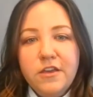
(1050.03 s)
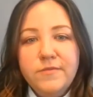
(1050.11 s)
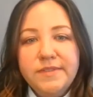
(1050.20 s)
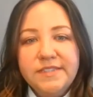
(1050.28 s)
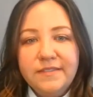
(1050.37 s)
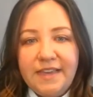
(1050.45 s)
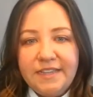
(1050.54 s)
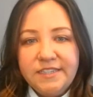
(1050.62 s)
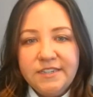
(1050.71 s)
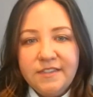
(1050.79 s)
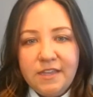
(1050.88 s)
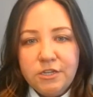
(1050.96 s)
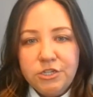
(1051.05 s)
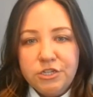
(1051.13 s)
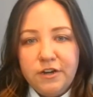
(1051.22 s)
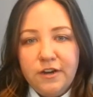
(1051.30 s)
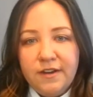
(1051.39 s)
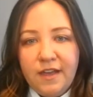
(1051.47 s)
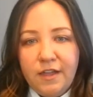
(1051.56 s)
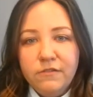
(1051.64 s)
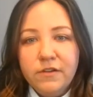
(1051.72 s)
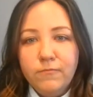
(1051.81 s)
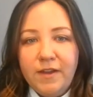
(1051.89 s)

who is leased to the insured under